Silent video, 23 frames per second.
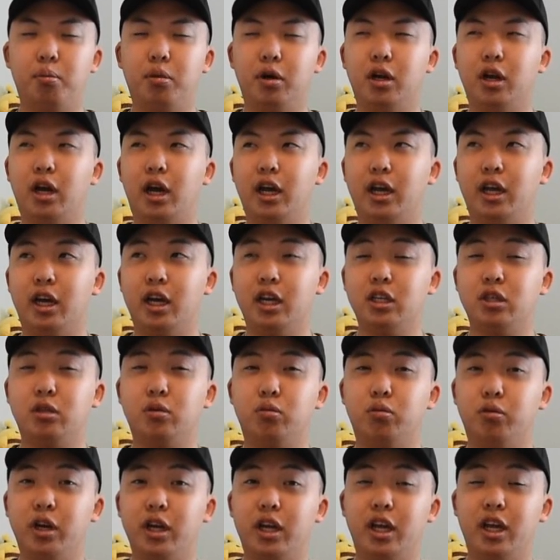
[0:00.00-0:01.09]
but I guess
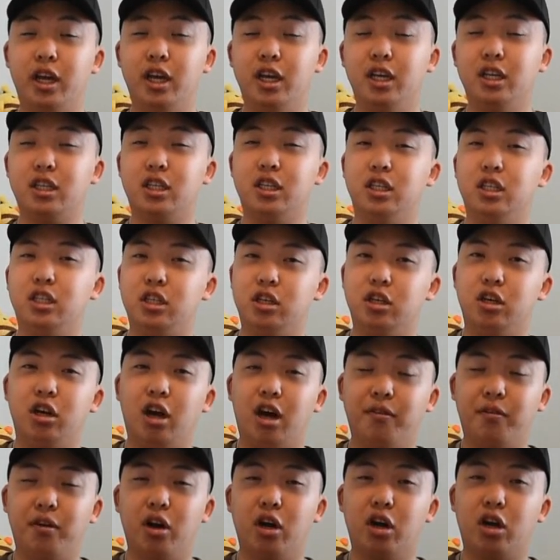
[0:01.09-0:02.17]
Rick is considered
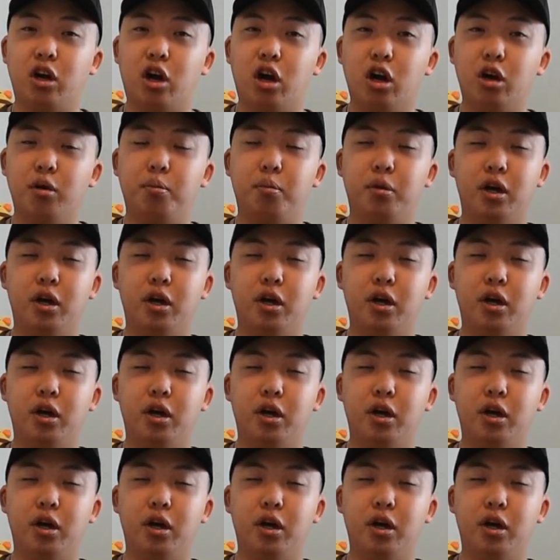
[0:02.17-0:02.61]
avant-garde.